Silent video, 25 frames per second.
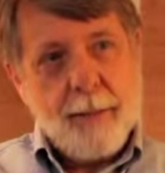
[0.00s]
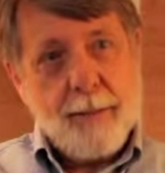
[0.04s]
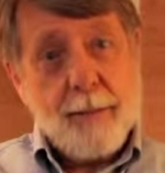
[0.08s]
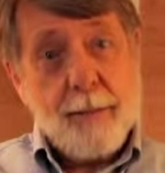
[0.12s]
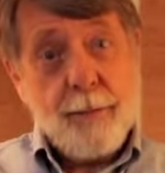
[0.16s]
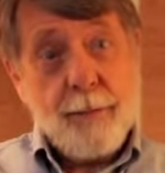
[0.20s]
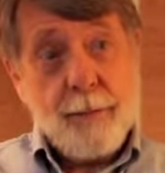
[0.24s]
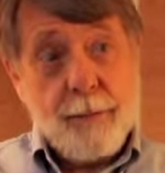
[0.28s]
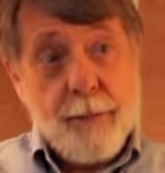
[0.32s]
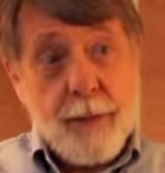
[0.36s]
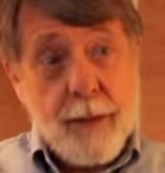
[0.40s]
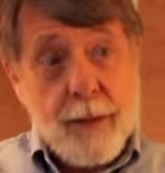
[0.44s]

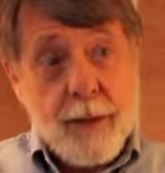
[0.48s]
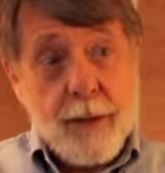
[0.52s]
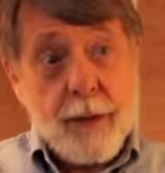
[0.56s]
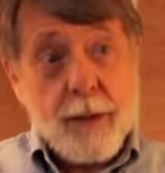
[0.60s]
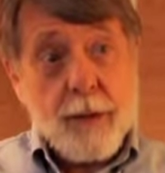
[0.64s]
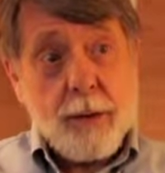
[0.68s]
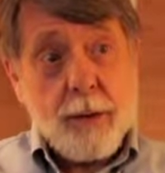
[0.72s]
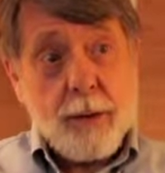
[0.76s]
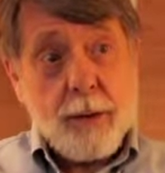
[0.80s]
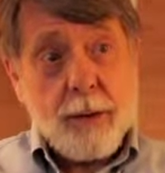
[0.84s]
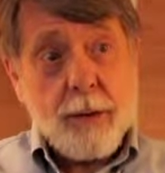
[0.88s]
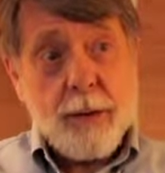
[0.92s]

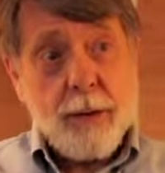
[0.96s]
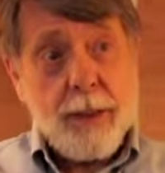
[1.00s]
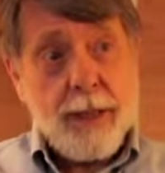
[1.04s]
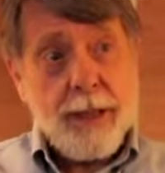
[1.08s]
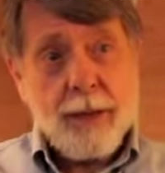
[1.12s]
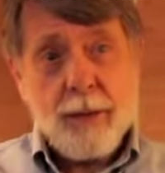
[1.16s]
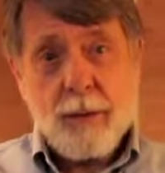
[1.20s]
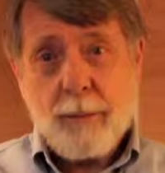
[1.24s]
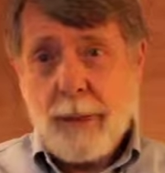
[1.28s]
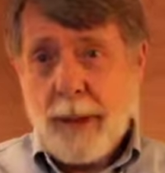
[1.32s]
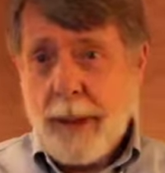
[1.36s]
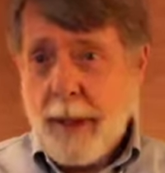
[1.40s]
Physical. I
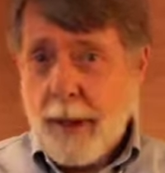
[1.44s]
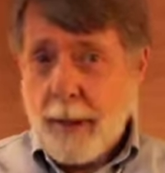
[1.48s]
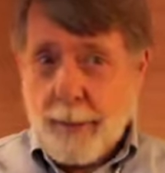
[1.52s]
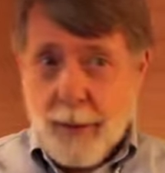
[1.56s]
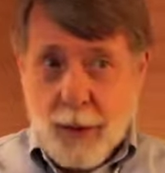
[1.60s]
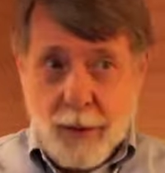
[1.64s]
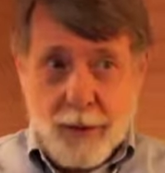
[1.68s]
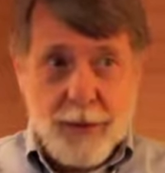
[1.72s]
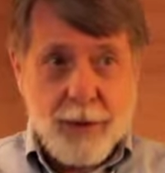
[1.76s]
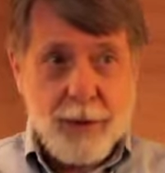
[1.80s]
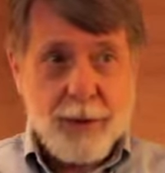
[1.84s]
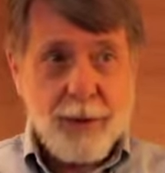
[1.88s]
don't mean
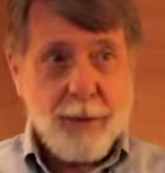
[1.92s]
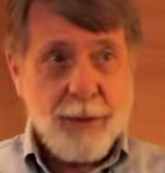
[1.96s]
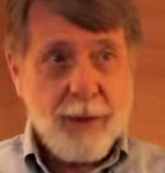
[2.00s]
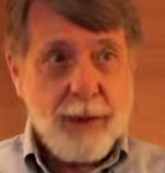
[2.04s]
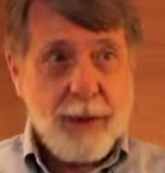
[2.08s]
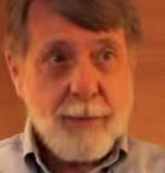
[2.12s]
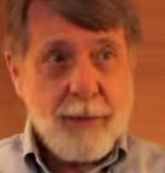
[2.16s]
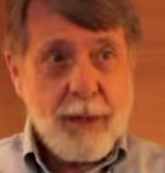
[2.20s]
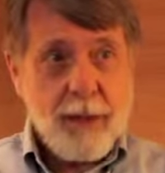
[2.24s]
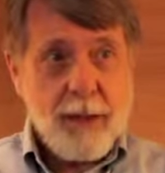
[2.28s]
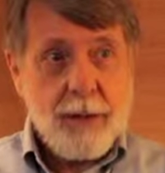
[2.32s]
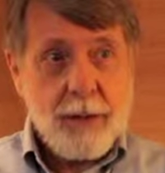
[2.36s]
emotional.
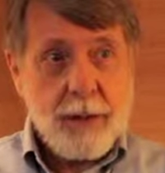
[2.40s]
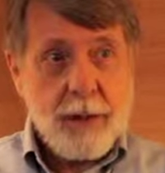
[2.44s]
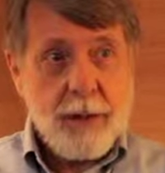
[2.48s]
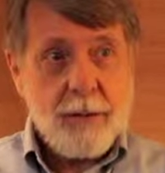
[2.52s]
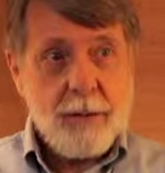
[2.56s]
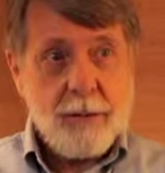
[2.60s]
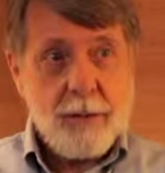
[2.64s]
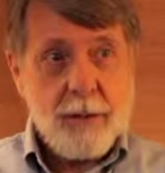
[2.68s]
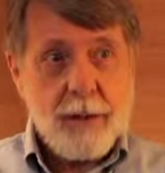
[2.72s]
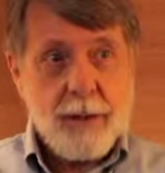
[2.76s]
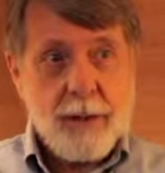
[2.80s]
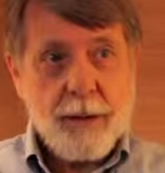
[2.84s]
I mean
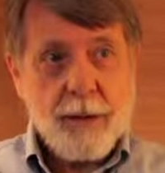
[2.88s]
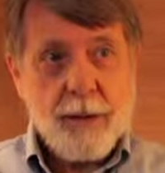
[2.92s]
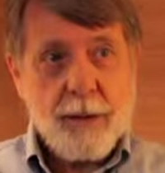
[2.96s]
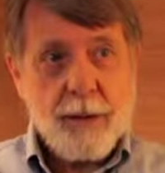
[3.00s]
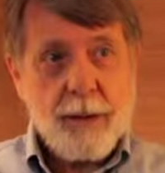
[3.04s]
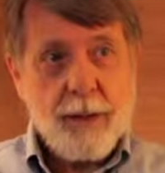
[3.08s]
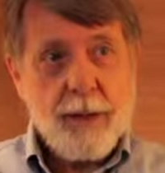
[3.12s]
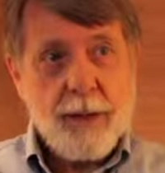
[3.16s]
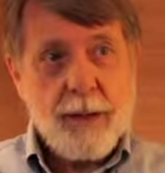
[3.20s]
just physical.